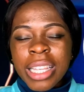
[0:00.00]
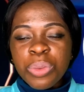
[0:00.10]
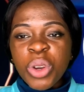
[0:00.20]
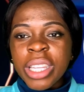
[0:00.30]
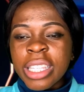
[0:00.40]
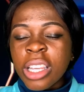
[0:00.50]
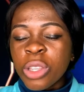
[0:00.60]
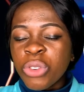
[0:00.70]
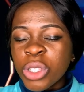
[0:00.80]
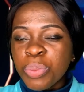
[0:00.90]
smoking the
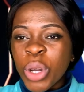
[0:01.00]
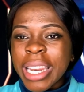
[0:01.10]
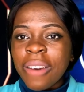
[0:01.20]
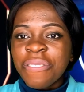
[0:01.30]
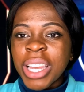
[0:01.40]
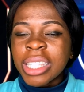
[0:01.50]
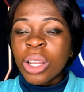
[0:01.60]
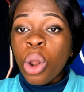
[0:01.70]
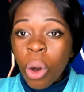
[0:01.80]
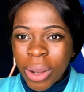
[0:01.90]
taste, smoking affects the
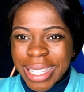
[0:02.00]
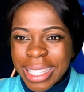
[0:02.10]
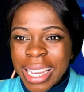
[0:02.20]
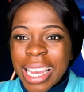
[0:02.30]
lungs.